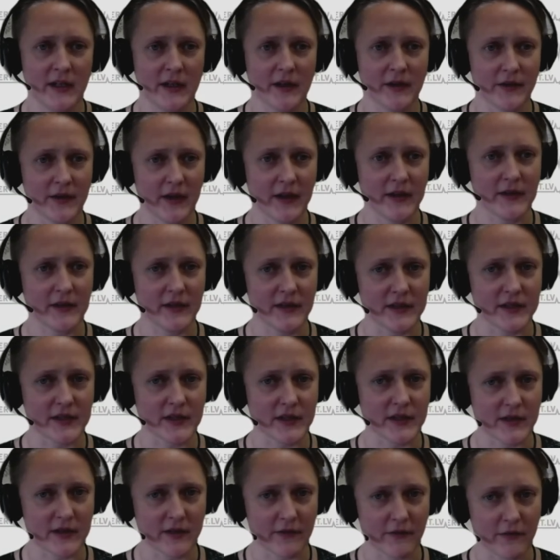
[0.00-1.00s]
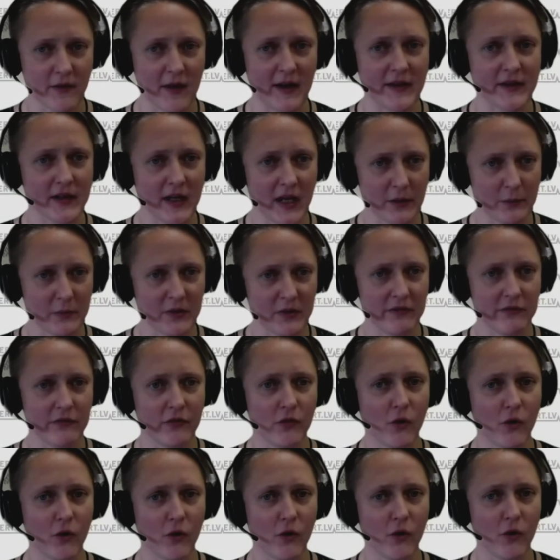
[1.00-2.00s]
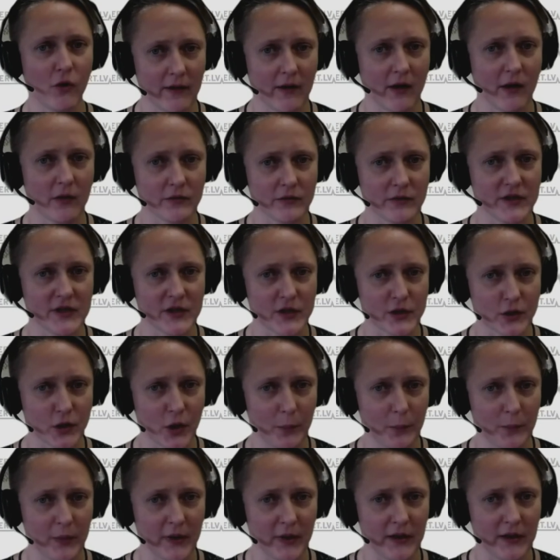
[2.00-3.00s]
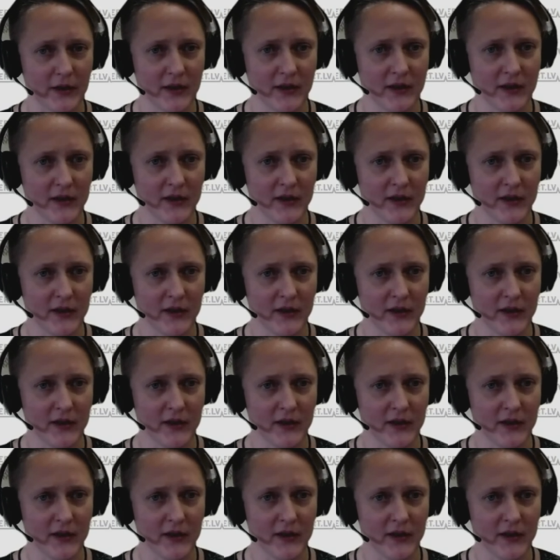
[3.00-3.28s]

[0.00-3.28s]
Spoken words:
then this threat can be formed around this topic.